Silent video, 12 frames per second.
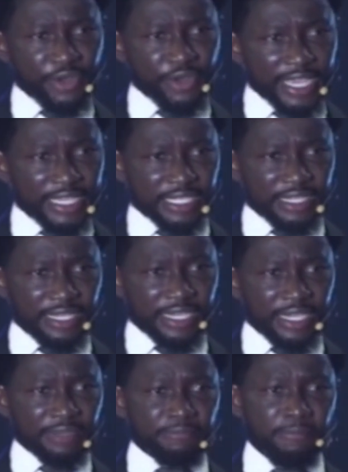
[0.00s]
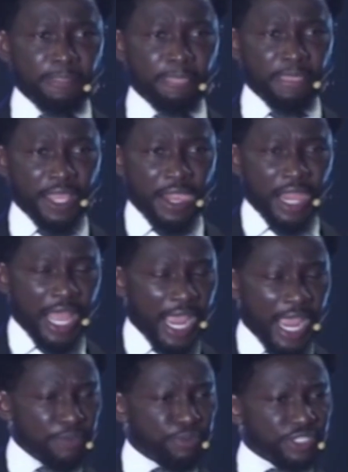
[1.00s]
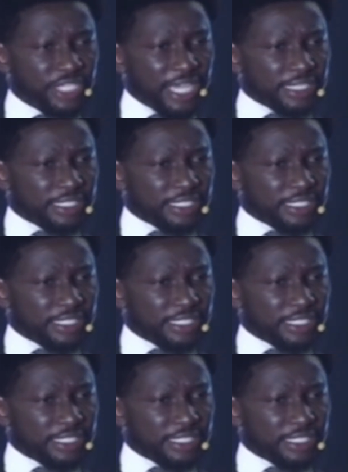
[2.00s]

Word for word: And moreover,